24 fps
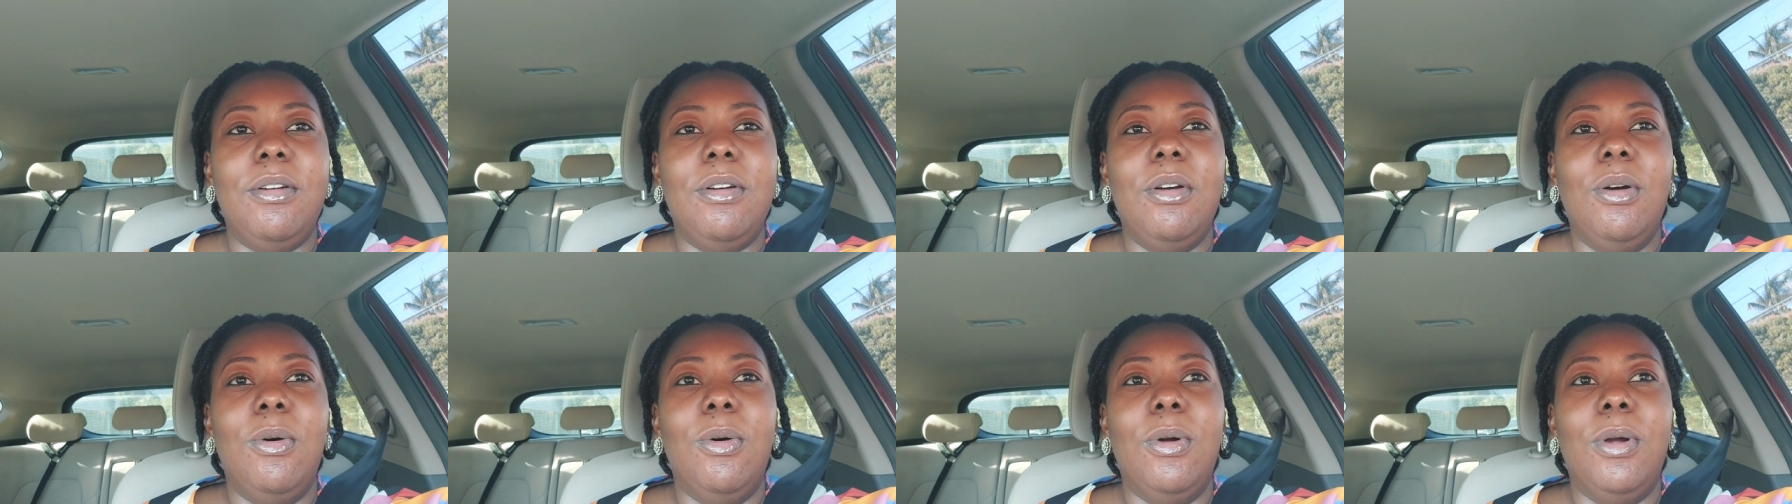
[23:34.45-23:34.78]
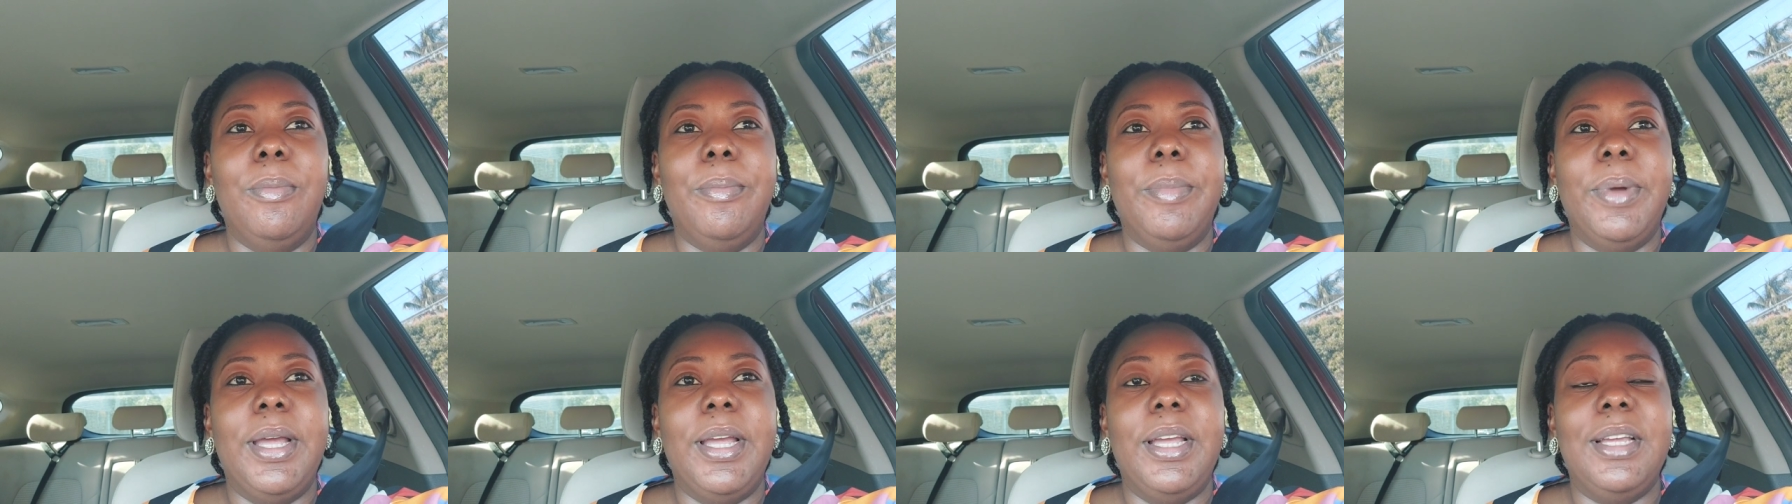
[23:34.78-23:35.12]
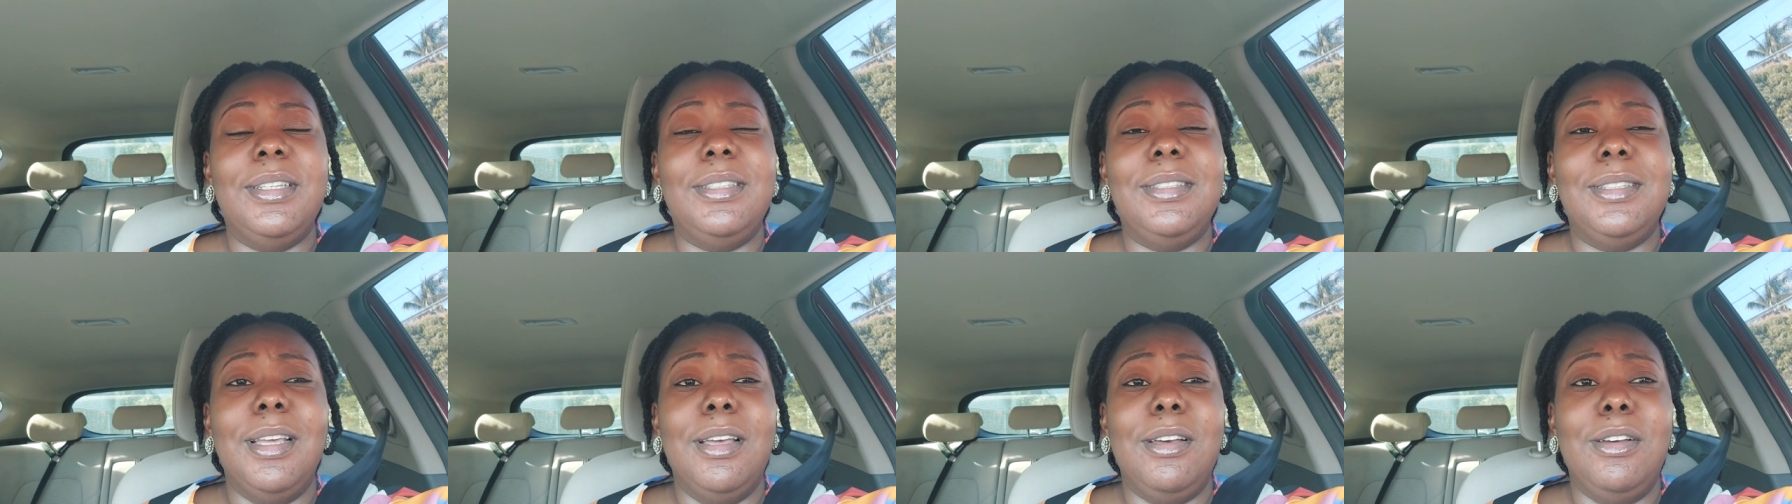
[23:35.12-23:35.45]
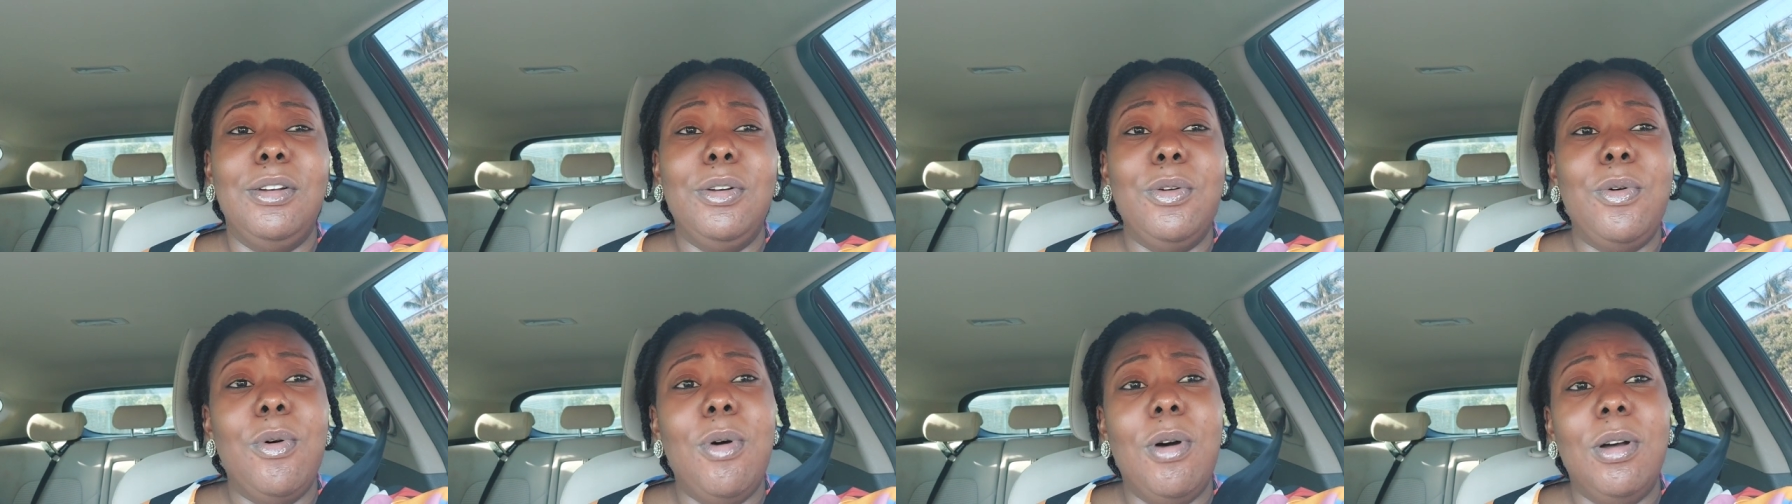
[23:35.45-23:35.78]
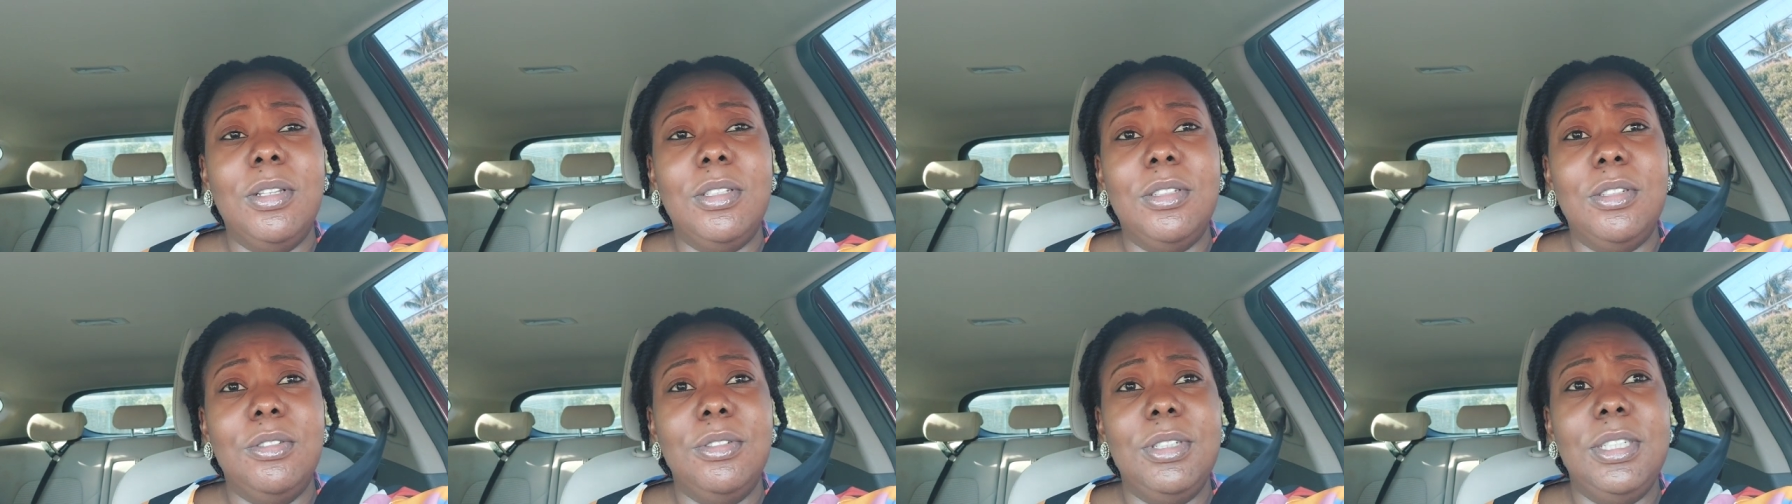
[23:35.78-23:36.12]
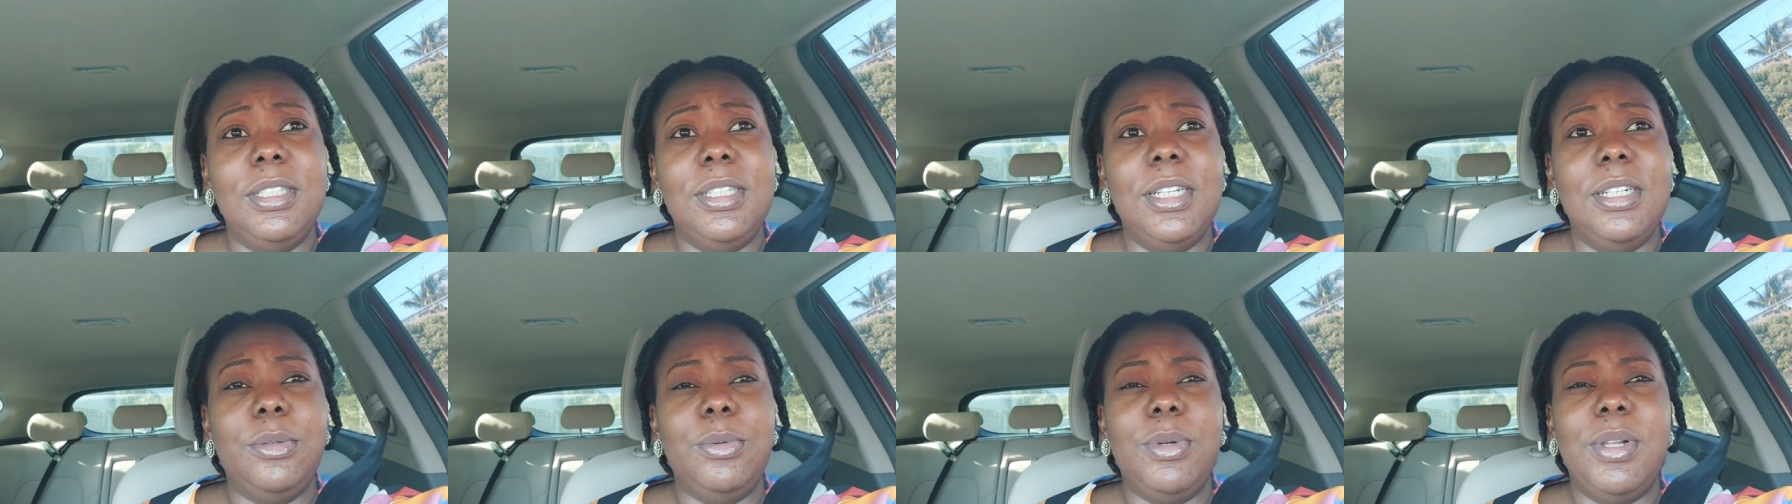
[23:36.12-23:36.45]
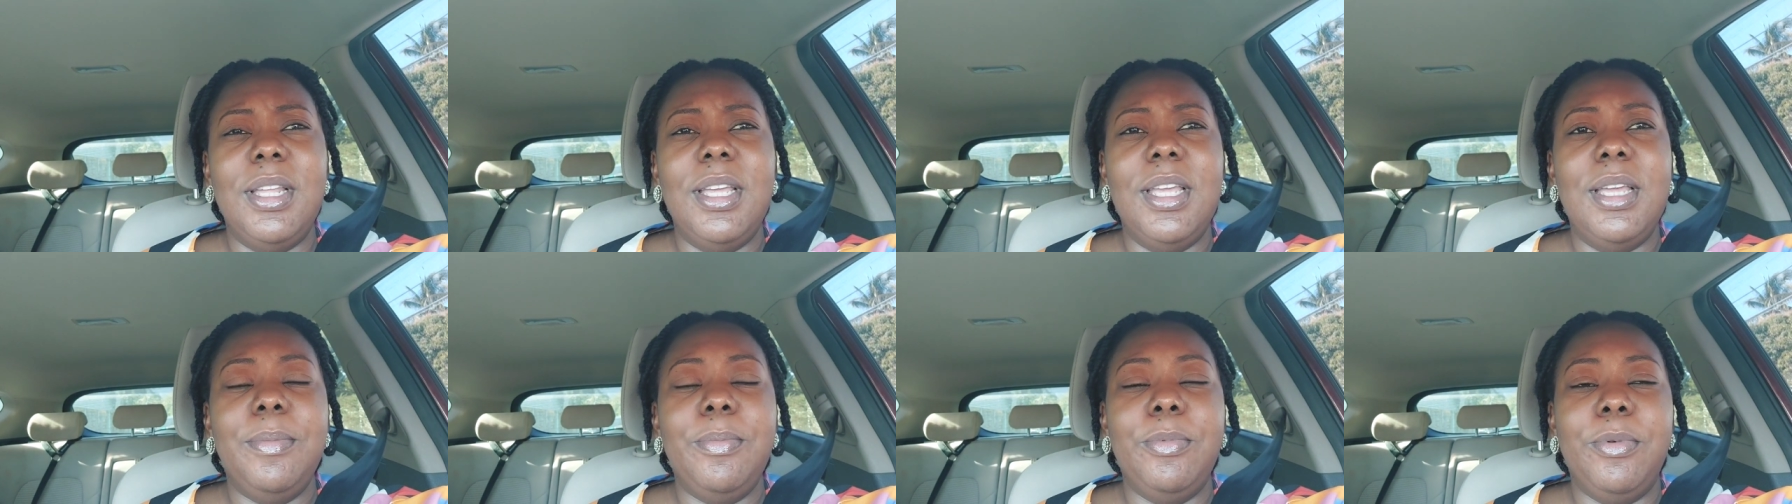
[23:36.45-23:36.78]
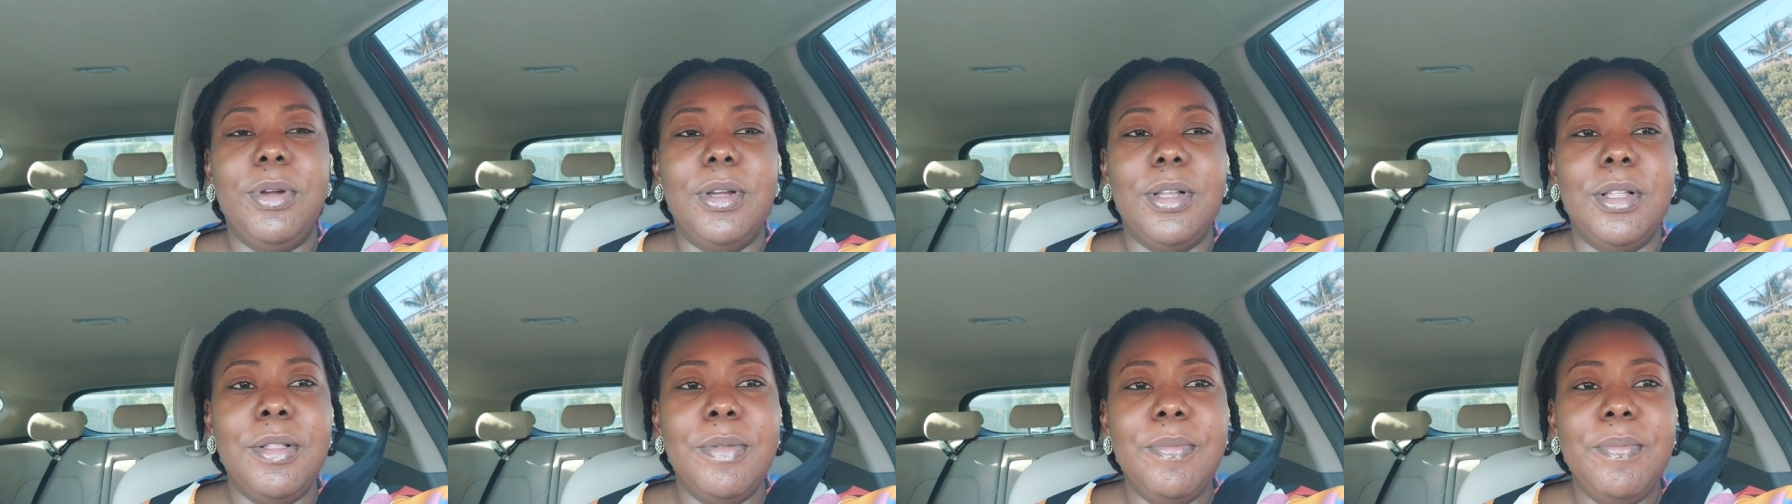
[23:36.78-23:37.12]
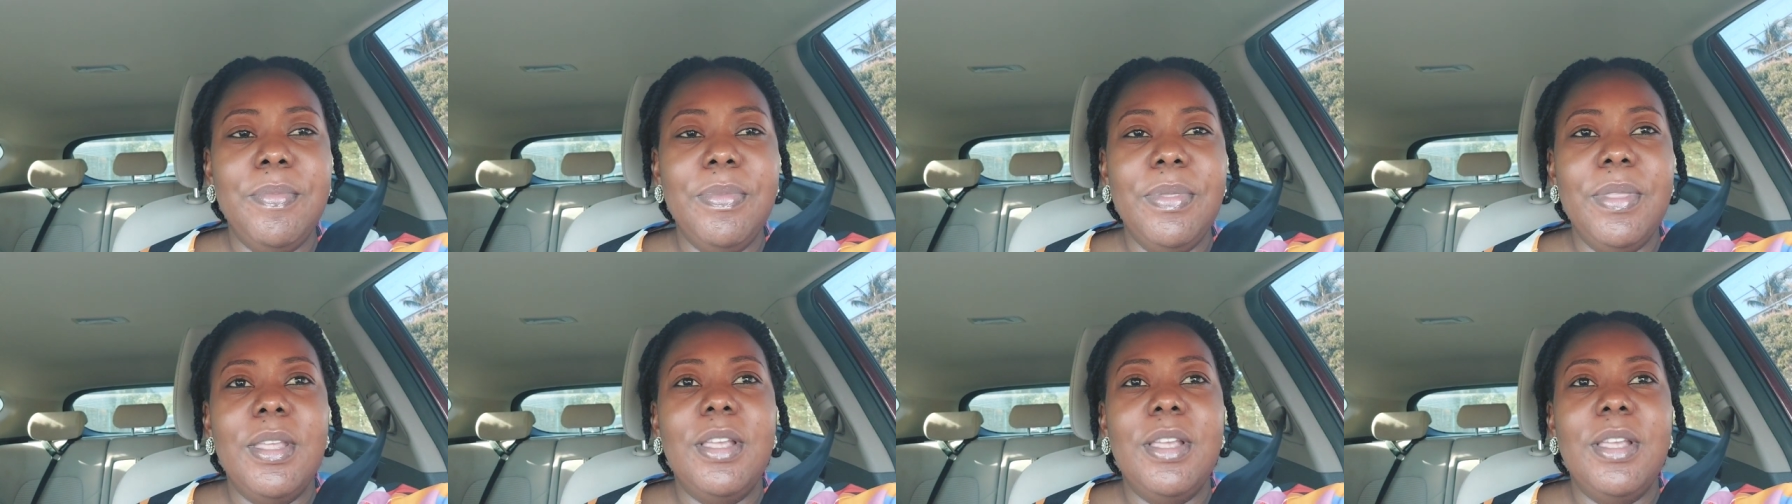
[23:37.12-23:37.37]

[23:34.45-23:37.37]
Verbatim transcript: or my second quarter reset well april